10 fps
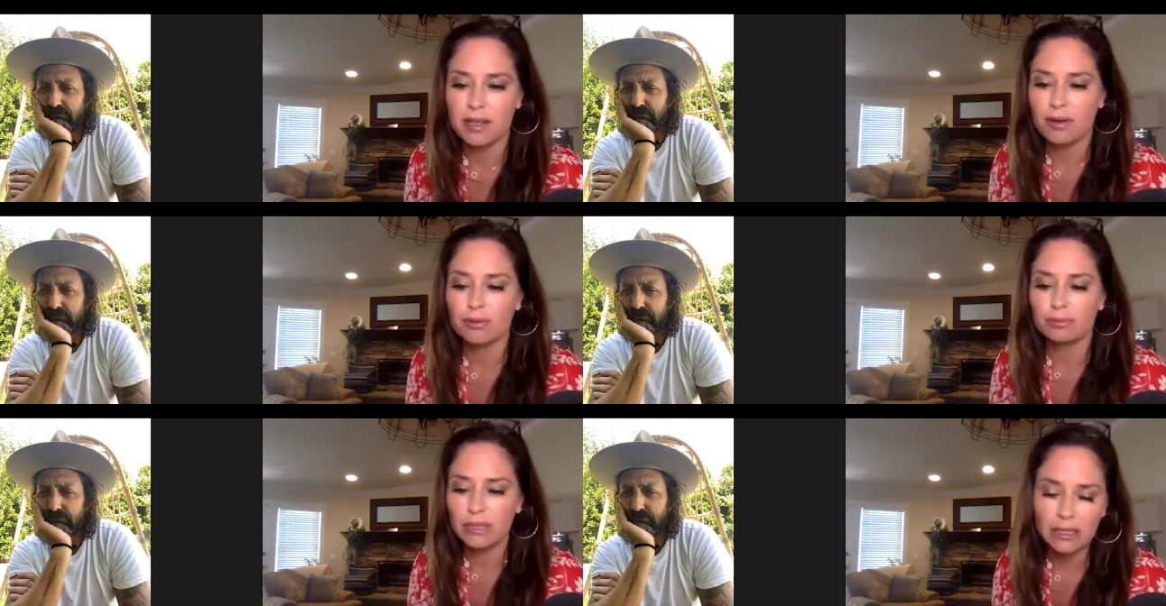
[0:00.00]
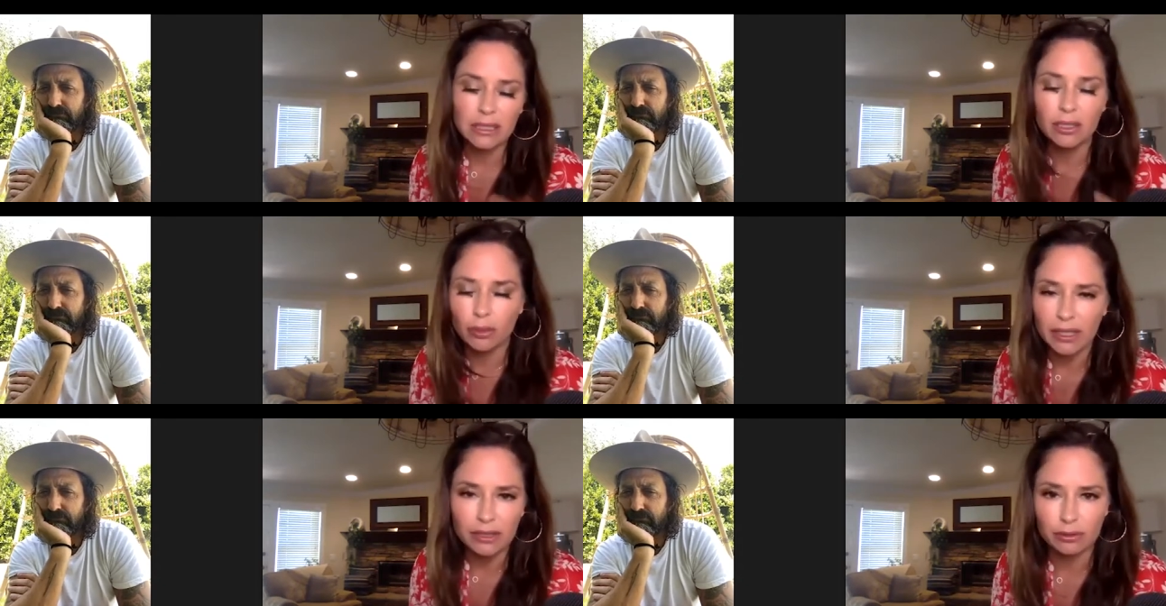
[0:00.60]
Speaker 1: they're really
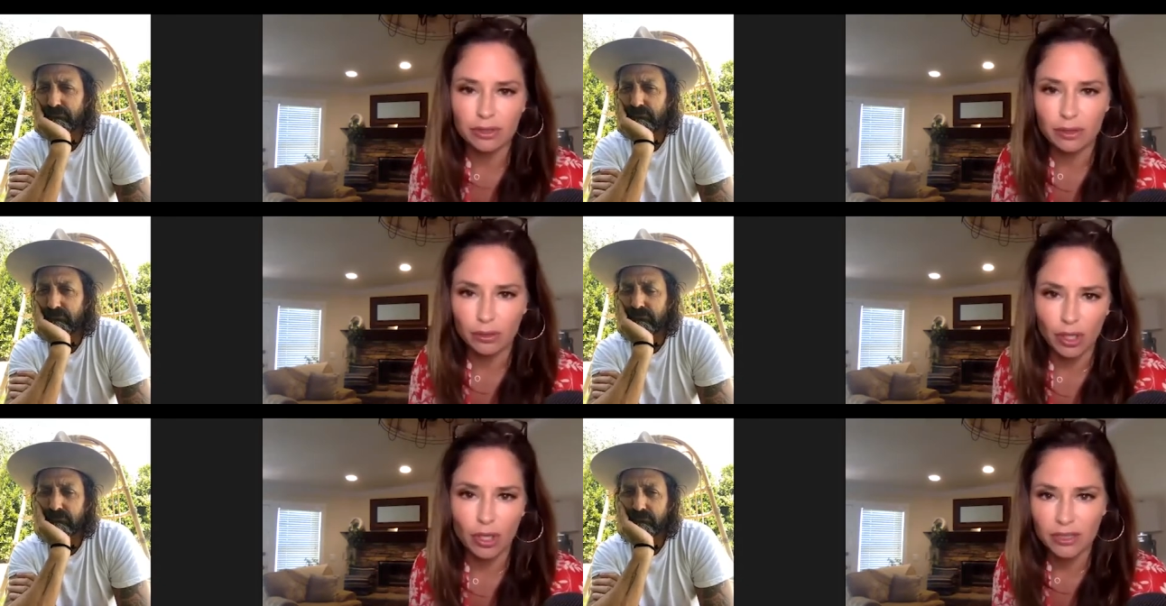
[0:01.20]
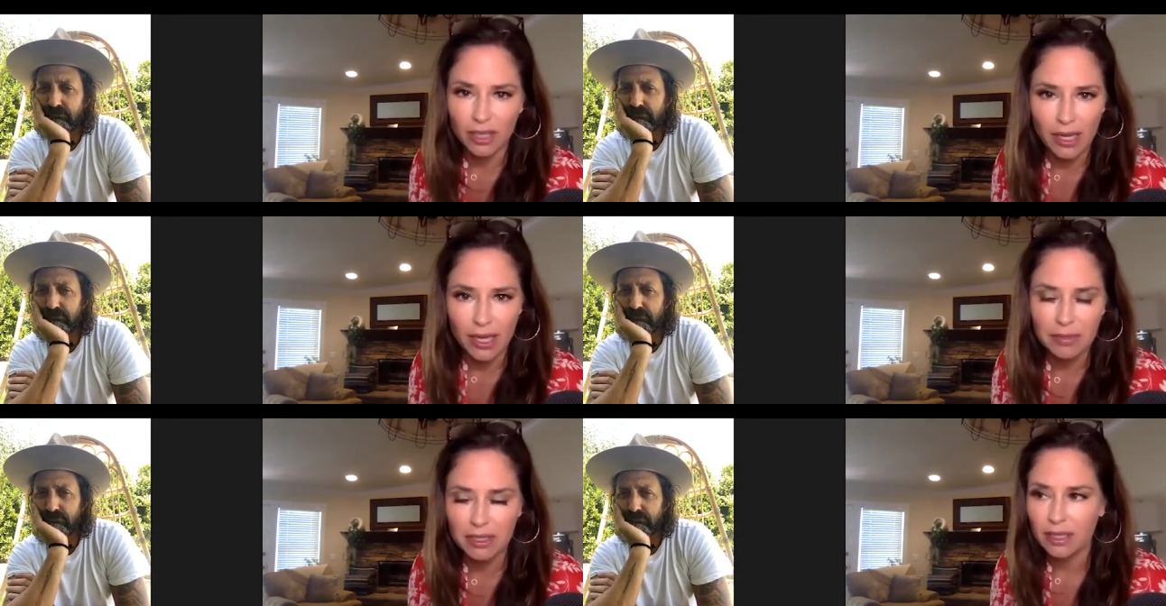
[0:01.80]
going through their own hard
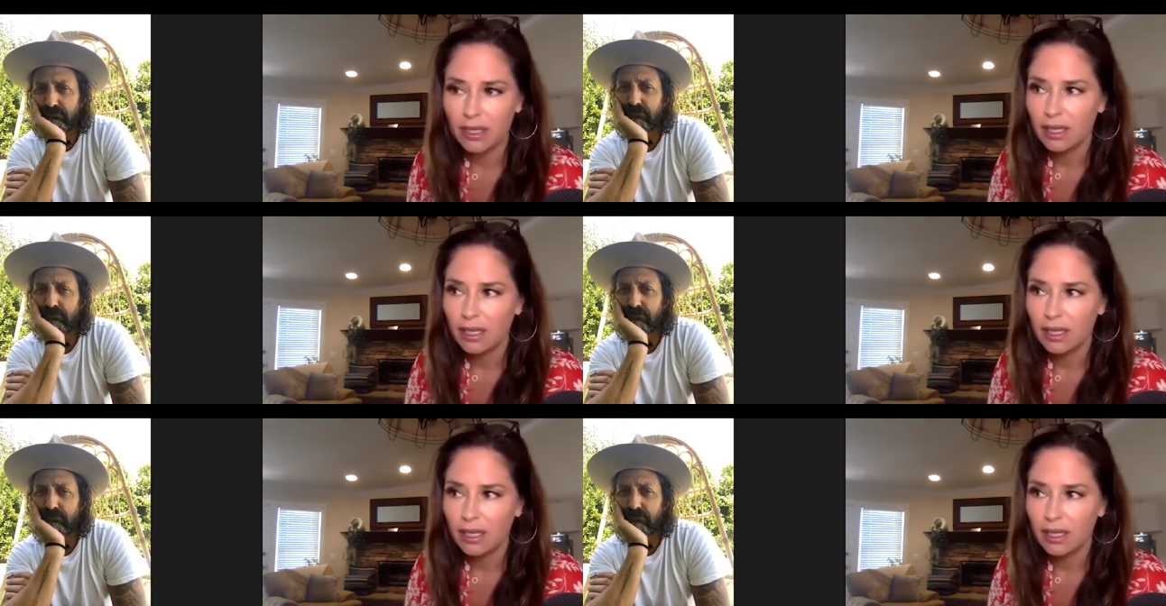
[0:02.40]
time. And,